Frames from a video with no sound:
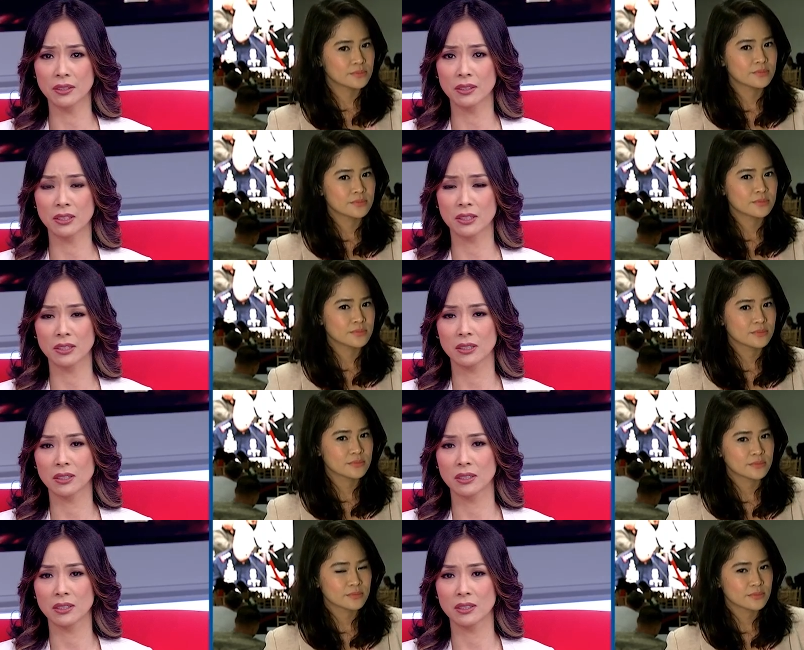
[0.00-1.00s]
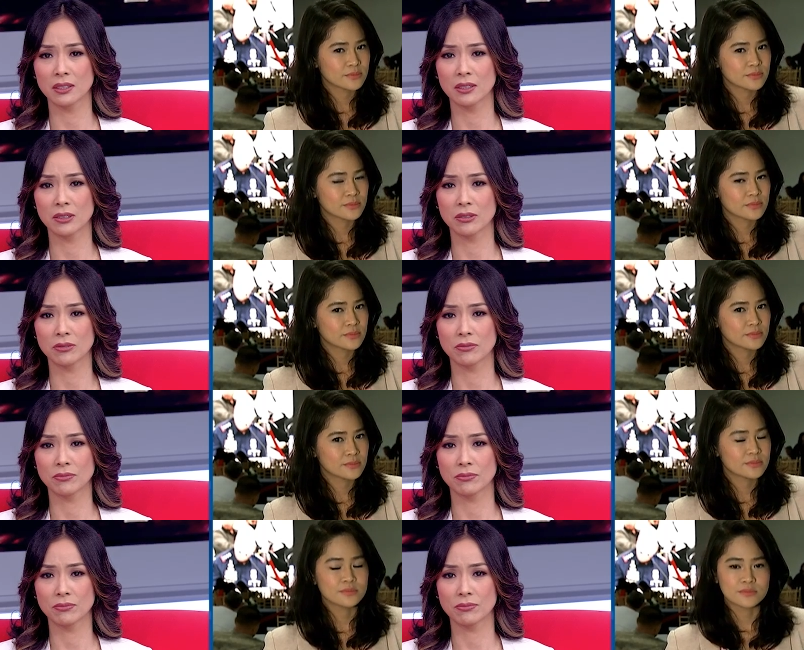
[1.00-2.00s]

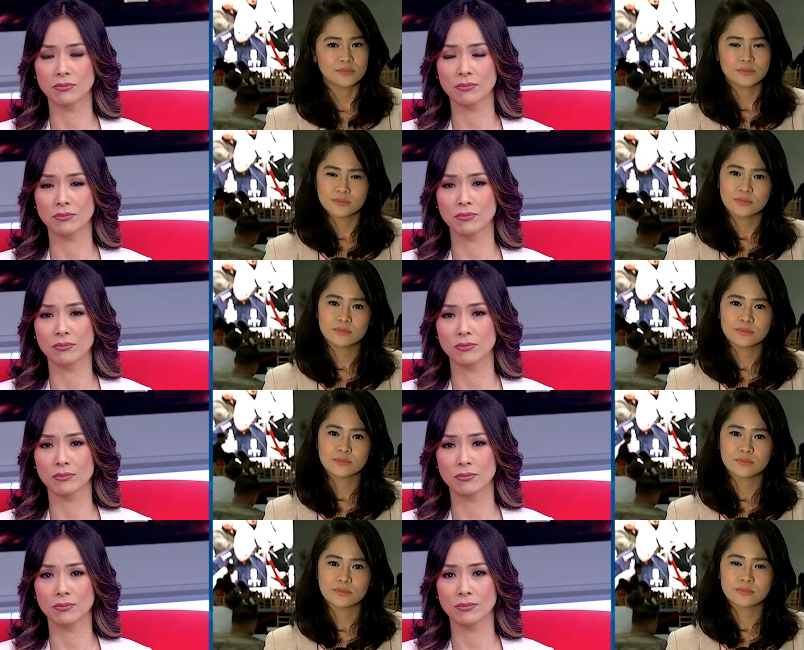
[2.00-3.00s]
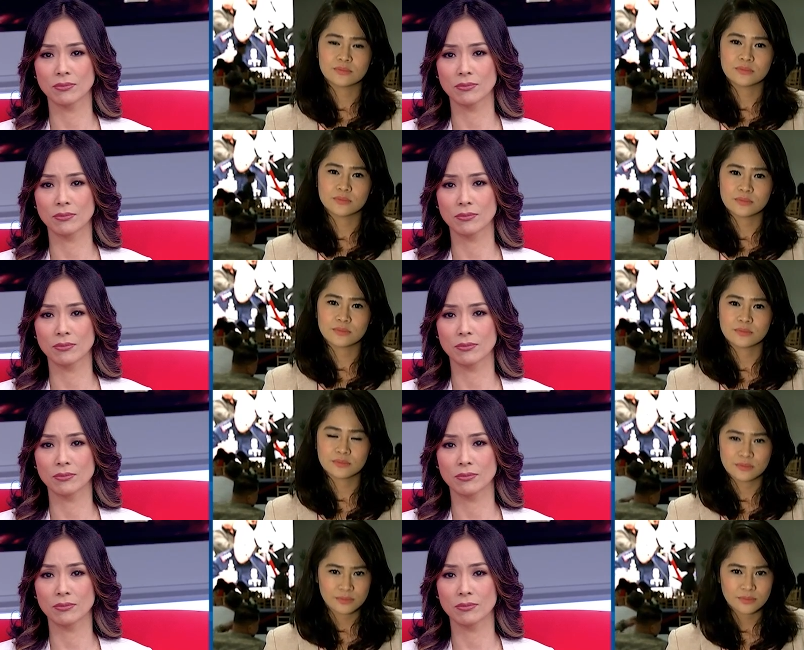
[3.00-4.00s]

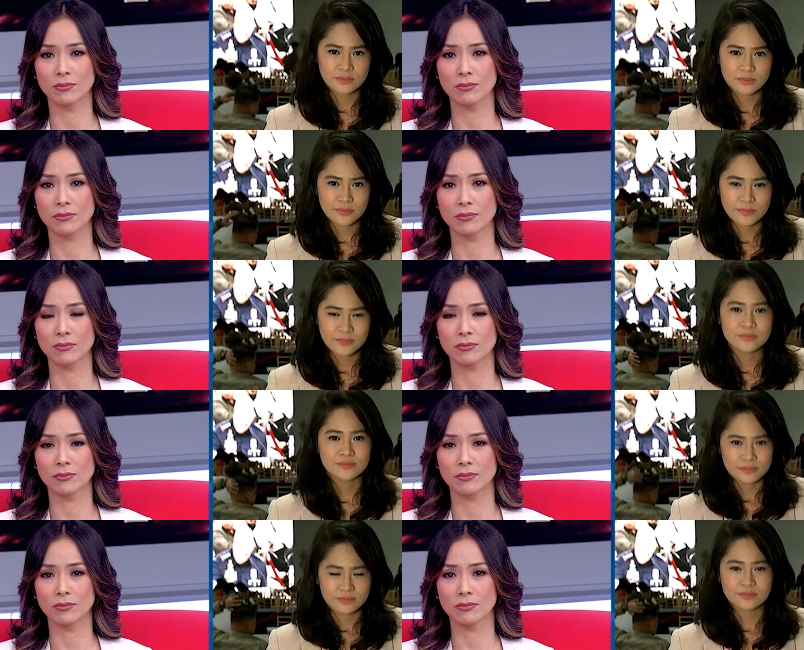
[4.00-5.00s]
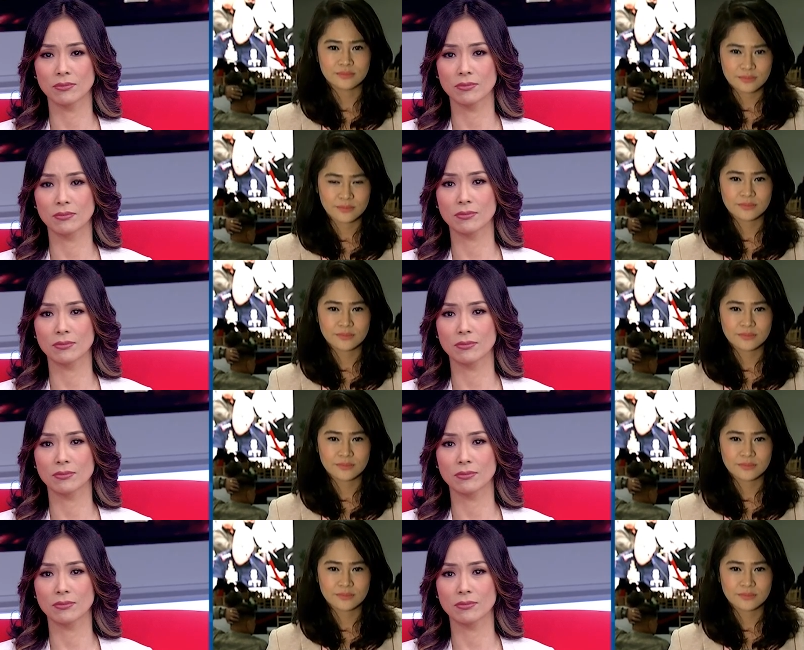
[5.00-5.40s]
(silence)